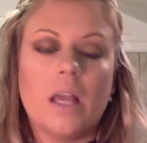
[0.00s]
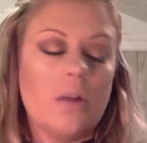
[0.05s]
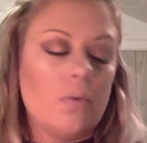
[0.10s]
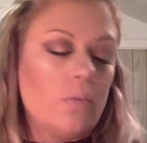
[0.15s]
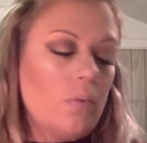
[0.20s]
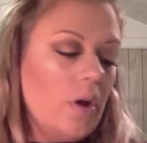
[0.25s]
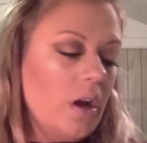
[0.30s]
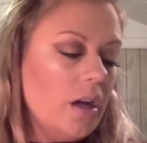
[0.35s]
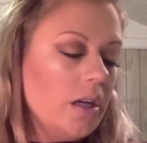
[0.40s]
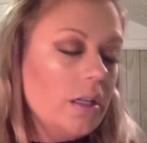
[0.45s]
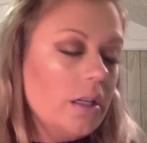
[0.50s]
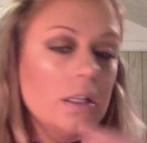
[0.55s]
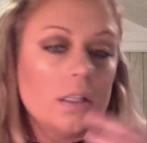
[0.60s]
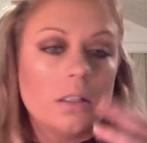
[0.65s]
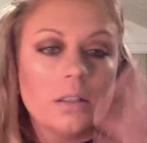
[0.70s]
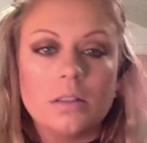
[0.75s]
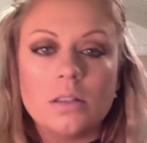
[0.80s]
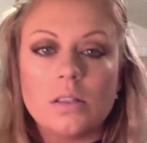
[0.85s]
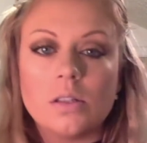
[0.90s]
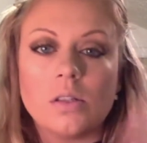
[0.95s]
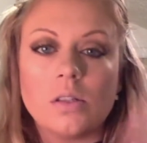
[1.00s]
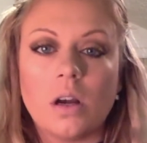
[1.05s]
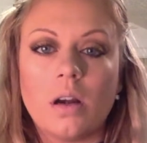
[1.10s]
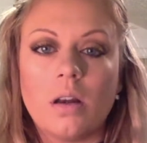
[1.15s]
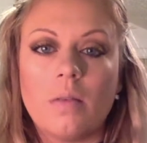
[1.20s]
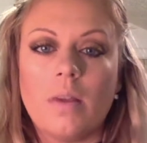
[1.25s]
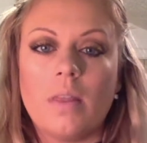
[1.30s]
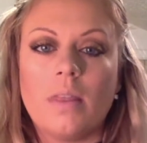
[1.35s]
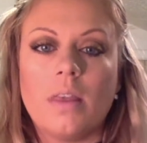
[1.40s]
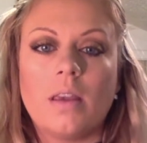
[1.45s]
and what
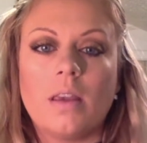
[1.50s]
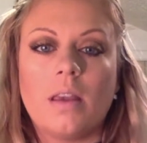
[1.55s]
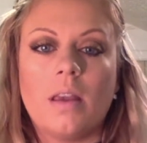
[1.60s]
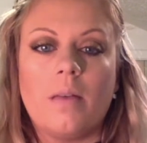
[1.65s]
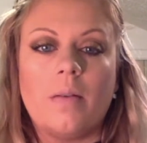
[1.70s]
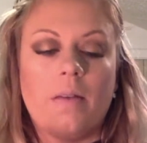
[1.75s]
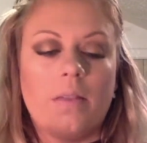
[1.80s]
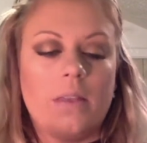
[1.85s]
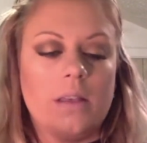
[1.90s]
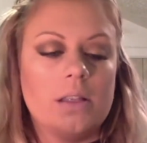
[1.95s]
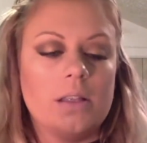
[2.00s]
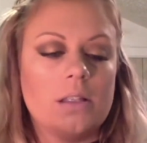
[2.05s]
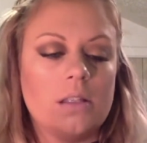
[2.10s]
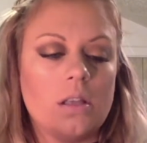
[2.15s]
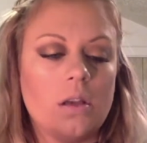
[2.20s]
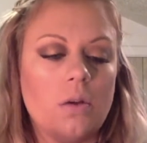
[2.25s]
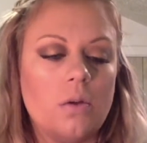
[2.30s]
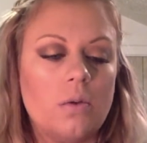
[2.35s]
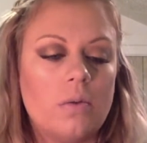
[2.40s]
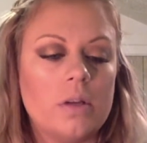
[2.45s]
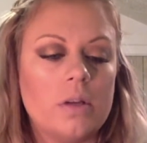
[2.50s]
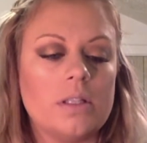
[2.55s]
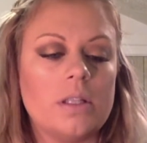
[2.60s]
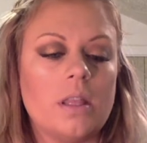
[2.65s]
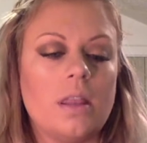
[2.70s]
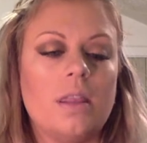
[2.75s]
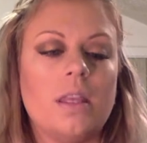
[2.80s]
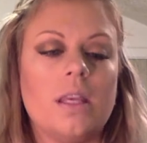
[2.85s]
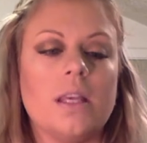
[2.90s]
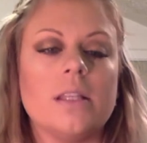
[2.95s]
started me thinking about this was
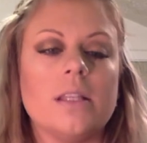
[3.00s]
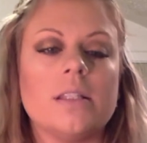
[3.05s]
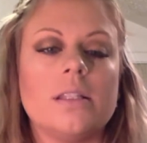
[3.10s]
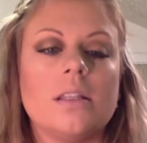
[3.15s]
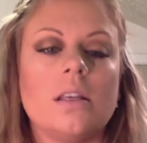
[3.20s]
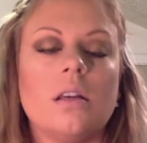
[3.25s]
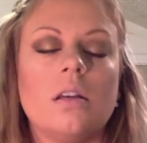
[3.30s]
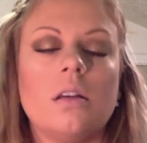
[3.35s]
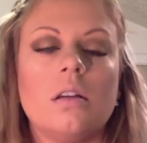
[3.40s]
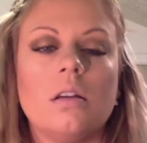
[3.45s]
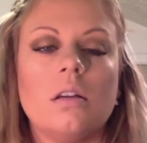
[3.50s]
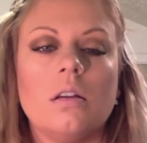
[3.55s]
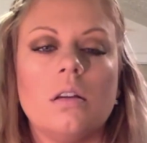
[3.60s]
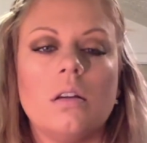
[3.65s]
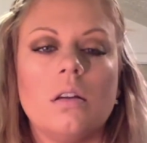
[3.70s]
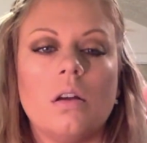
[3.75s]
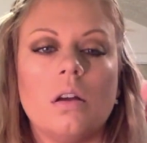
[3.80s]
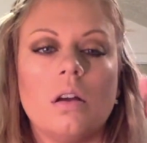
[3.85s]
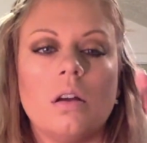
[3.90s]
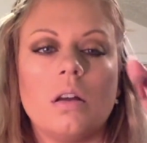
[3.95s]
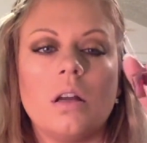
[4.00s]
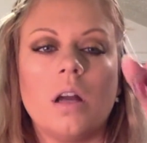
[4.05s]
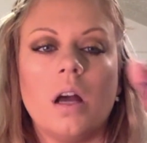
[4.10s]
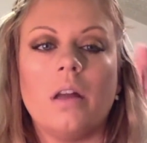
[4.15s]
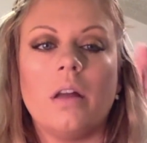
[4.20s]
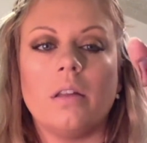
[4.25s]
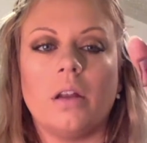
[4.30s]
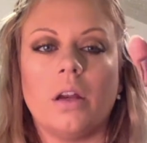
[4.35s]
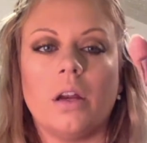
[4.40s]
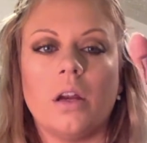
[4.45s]
this
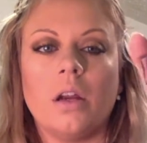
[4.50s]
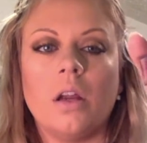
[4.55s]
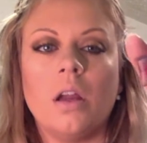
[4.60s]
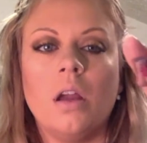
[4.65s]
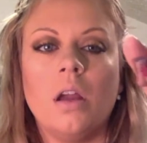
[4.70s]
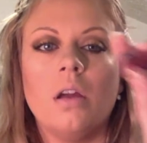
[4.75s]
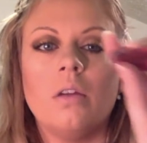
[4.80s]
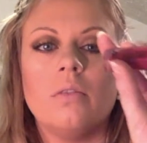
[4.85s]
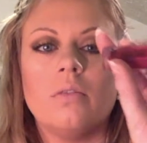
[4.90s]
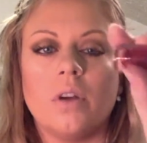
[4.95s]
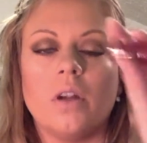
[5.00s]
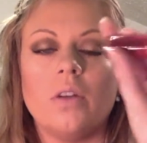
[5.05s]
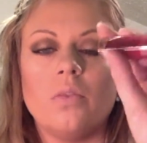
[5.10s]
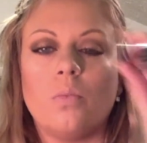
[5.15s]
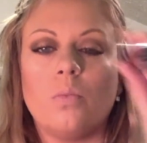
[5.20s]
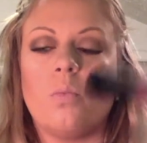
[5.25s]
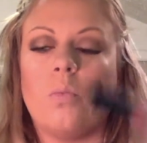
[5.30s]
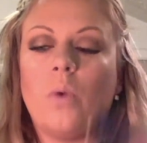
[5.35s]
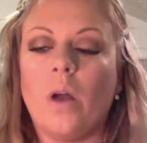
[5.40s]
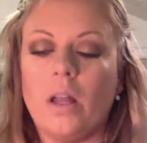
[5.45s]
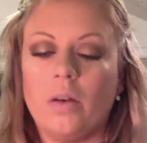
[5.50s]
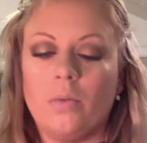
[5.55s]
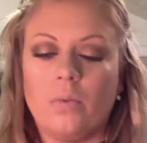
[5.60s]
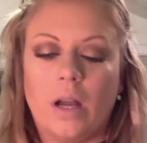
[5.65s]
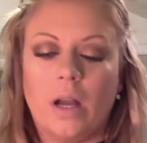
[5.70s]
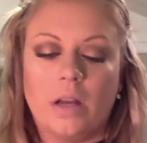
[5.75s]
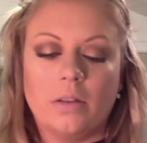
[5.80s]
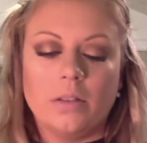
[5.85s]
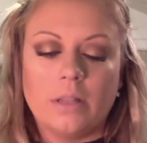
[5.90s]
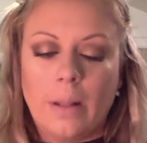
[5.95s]
color from Wet n
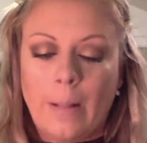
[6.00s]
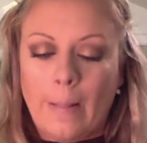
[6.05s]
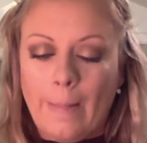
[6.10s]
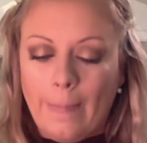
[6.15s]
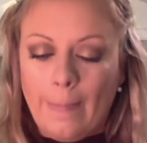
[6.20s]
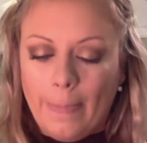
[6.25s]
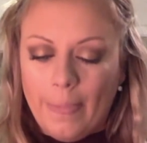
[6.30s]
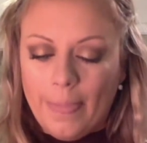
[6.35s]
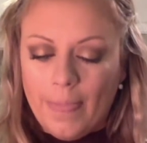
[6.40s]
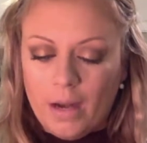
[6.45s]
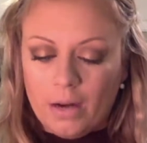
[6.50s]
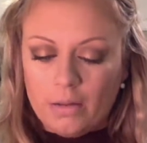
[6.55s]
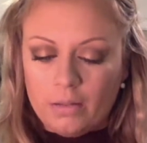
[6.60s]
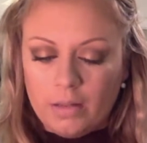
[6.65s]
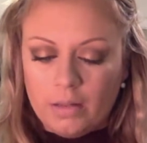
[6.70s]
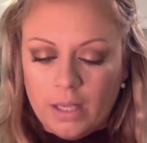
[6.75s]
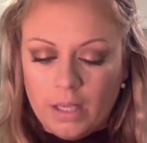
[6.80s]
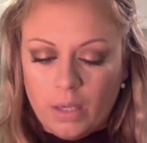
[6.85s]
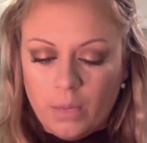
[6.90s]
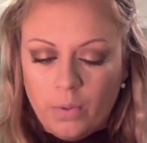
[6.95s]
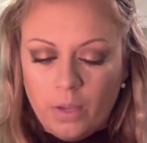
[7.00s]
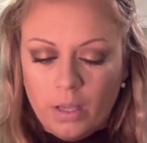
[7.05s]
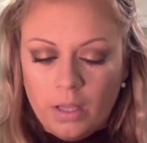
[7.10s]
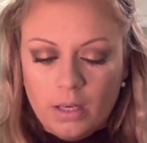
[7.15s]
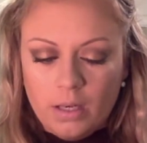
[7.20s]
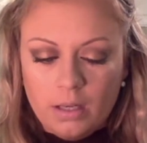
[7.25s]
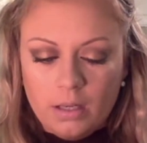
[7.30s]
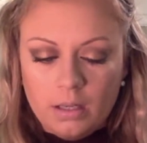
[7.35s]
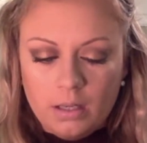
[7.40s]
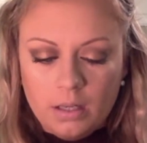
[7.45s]
Wild. Their
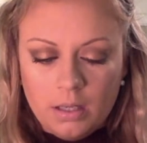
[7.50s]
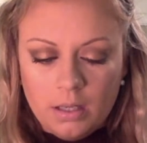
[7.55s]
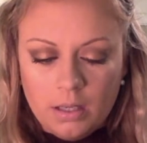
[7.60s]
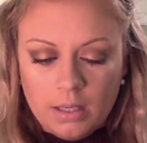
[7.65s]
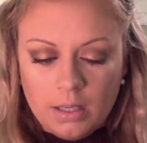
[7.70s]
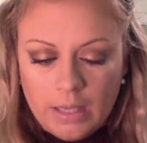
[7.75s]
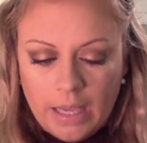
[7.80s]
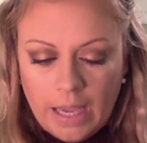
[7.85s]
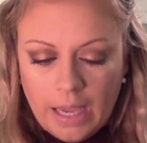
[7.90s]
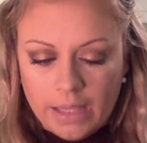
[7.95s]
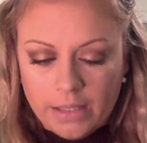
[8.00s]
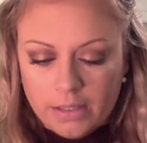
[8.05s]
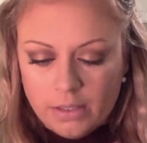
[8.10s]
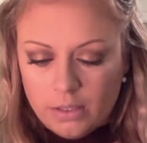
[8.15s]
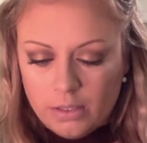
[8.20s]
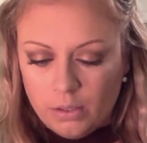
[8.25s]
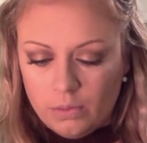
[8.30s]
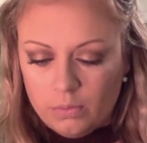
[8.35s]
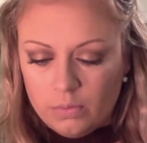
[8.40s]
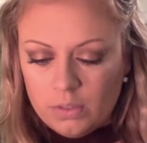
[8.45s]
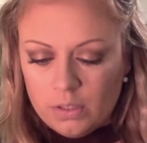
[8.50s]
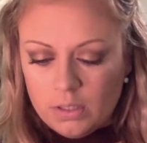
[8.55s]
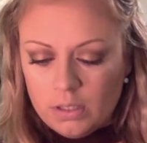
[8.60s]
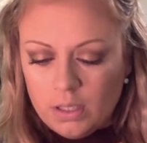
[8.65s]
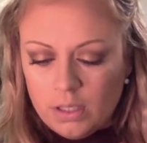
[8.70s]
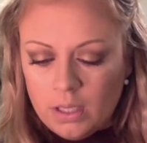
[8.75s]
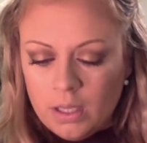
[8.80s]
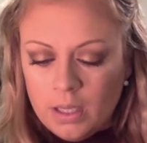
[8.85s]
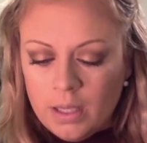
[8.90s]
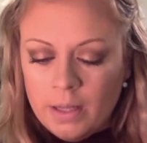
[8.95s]
liquid cat
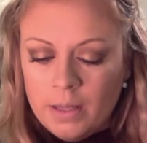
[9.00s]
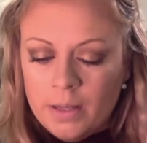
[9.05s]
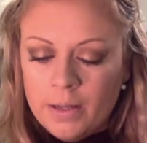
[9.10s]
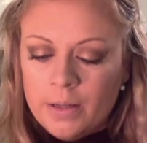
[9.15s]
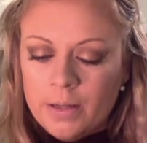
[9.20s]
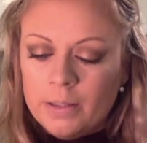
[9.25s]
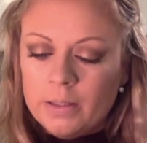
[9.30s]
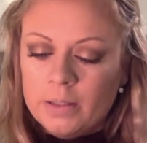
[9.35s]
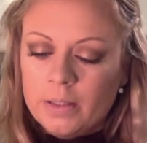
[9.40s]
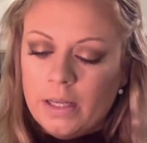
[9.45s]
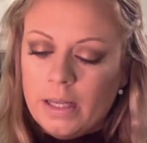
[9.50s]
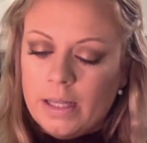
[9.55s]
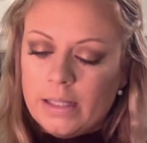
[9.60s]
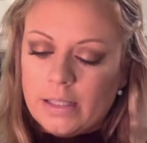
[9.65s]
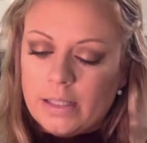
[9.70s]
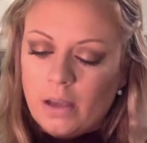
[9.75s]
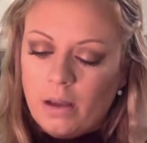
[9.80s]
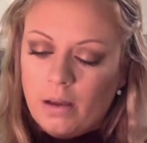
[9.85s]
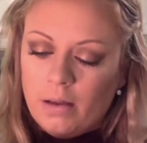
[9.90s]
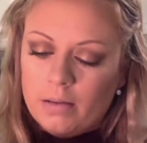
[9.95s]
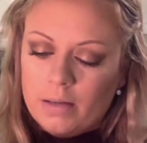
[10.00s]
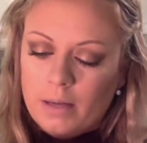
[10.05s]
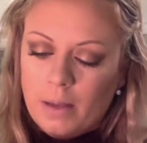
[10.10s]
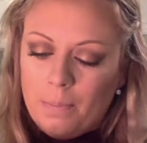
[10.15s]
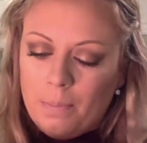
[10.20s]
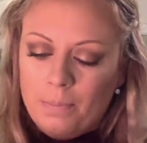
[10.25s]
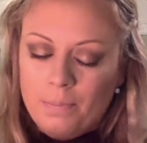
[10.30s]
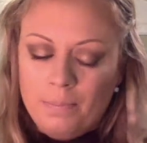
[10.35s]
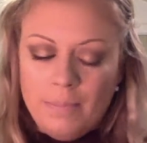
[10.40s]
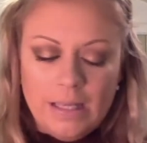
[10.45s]
suits. It's called
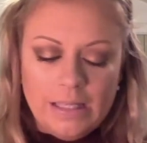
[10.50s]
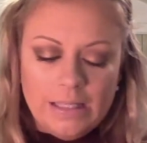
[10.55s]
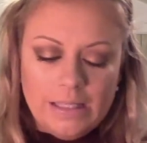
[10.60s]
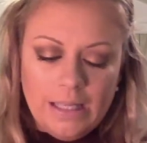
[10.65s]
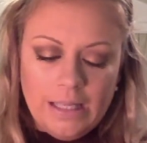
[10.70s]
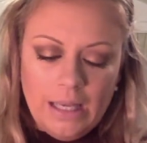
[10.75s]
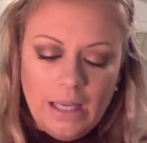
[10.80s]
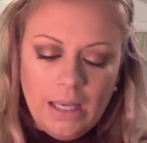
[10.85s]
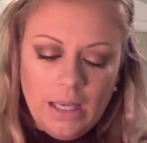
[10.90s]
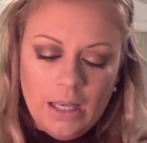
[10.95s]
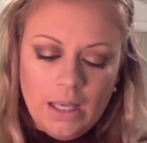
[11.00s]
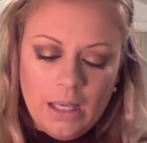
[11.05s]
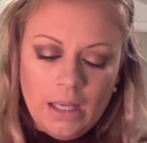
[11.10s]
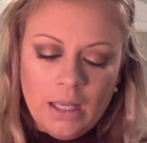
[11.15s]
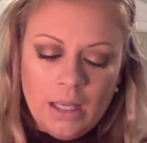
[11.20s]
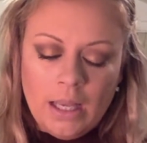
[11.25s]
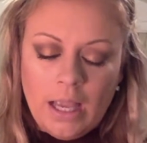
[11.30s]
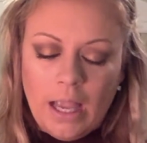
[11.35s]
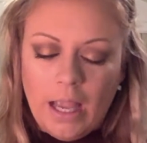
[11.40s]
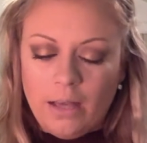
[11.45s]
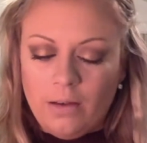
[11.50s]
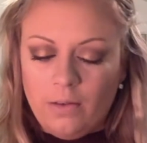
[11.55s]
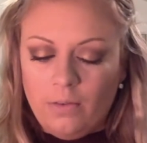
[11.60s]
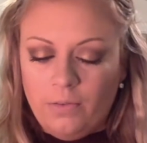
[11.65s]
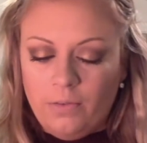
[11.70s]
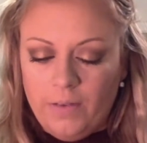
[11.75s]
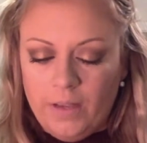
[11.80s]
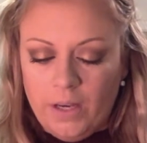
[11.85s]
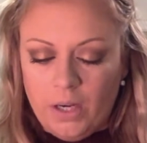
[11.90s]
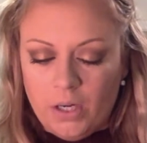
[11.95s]
Missy and
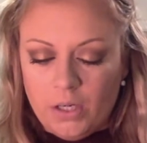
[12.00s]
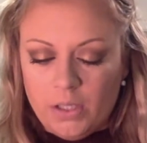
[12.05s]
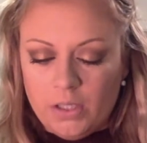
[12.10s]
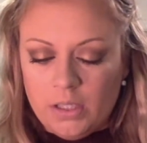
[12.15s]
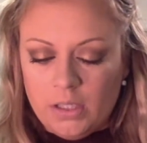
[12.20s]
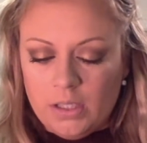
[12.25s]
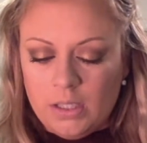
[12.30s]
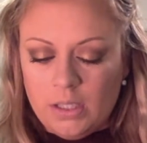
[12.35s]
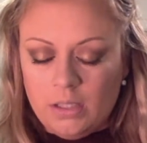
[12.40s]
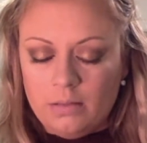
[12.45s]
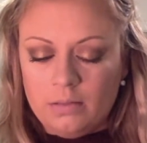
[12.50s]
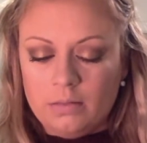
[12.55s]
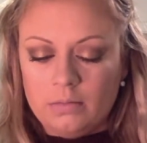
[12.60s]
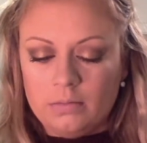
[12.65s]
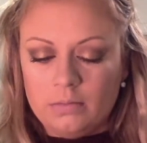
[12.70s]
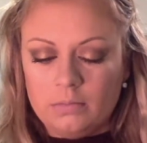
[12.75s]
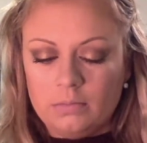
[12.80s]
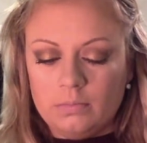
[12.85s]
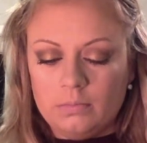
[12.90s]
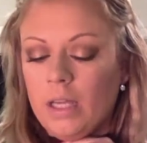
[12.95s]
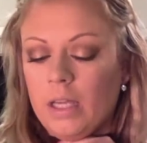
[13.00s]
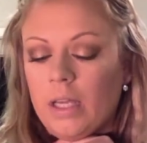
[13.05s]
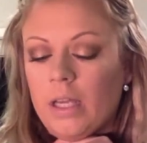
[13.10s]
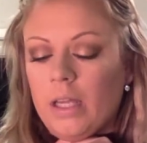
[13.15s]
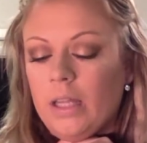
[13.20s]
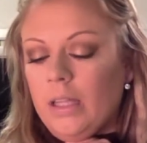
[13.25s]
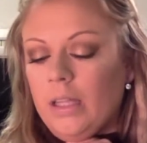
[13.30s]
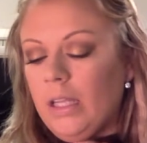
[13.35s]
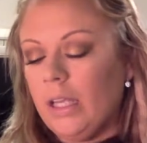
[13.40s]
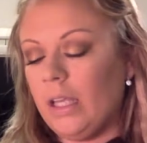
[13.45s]
Fierce.
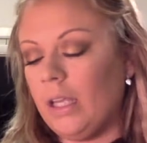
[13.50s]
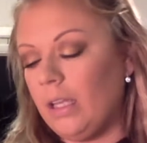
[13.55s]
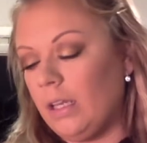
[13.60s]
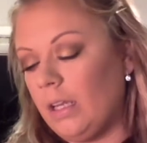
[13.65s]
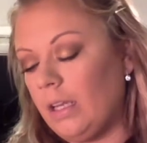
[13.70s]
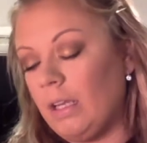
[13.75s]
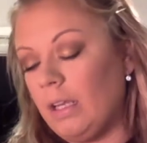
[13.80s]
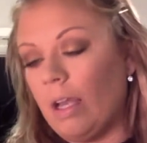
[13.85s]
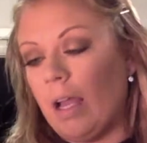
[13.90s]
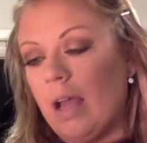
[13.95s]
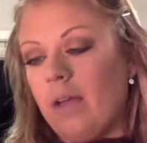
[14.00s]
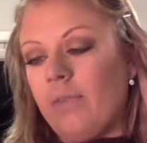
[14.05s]
And then